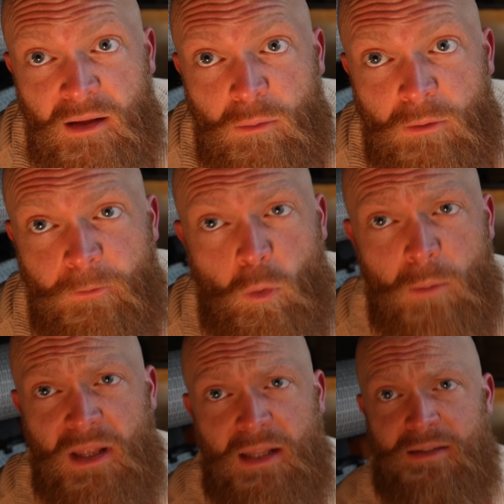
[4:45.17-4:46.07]
We're 4
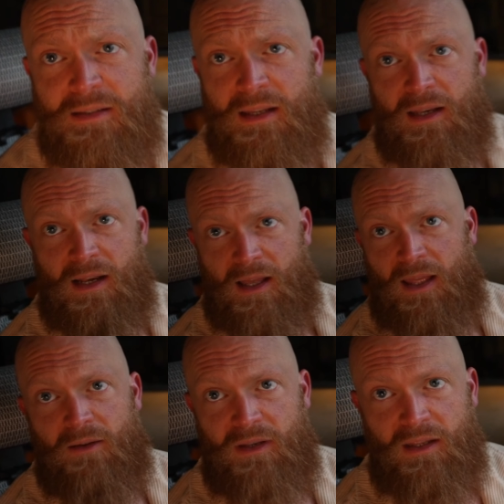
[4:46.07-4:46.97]
minutes in and I
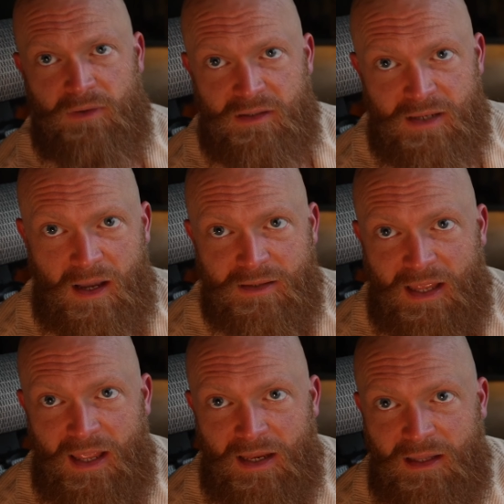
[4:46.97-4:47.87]
haven't even talked
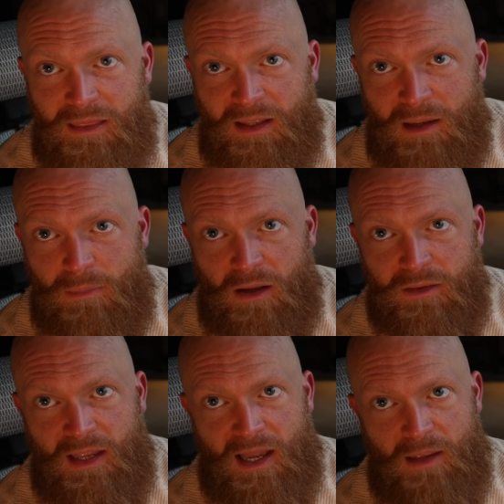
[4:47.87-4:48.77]
anything about
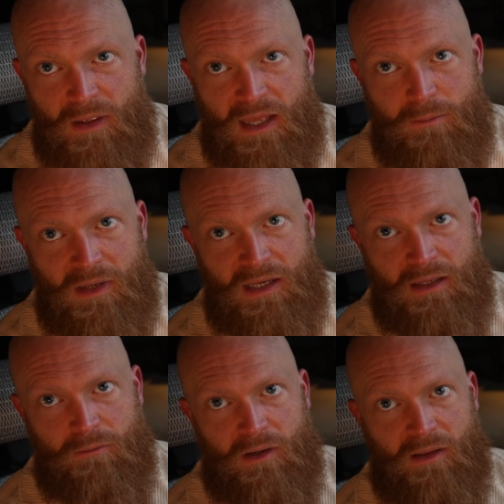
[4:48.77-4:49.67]
the iPad
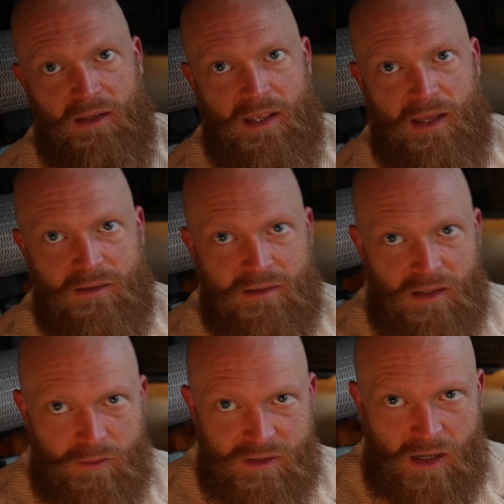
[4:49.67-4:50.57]
mini really yet,
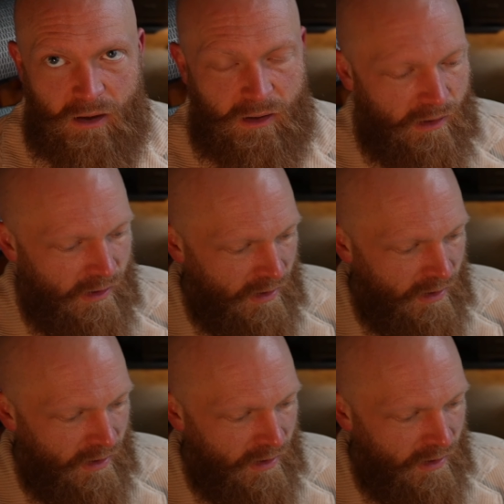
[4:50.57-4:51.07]
so sorry.